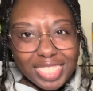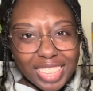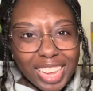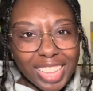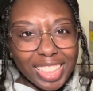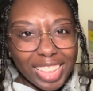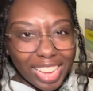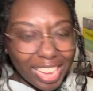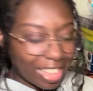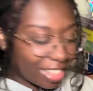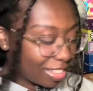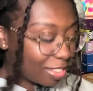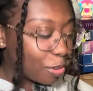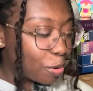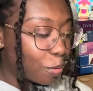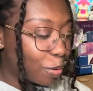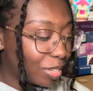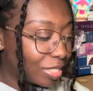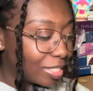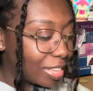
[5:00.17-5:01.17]
say that, and then it
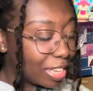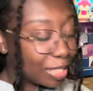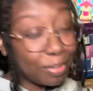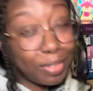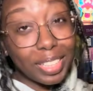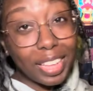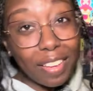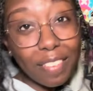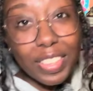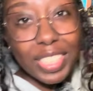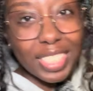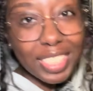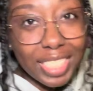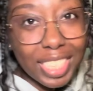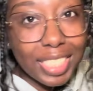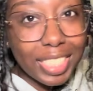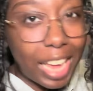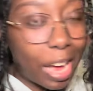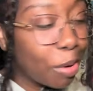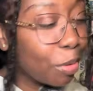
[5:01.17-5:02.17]
always takes me like
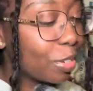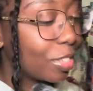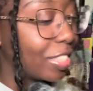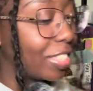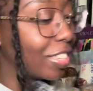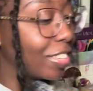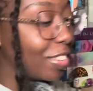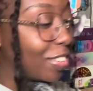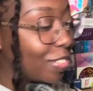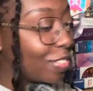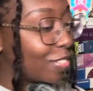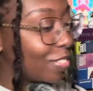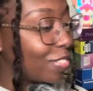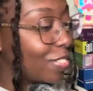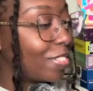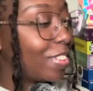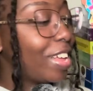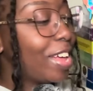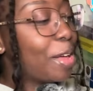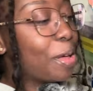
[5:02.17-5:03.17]
6 hours. So,
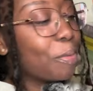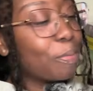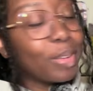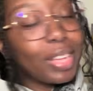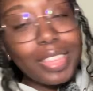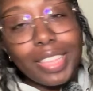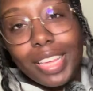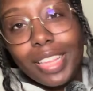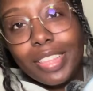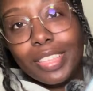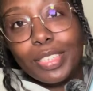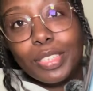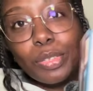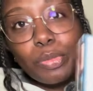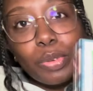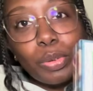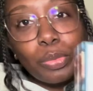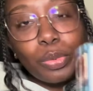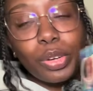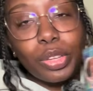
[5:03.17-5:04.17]
but I think this is the
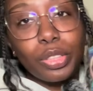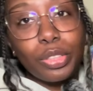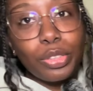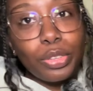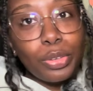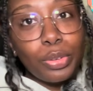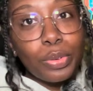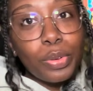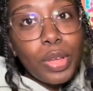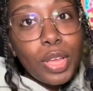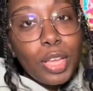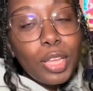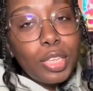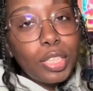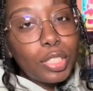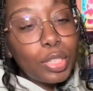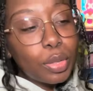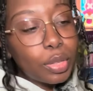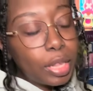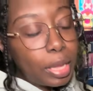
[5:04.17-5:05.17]
one we're gonna do.
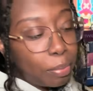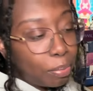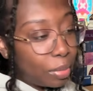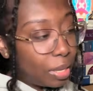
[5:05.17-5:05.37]
So let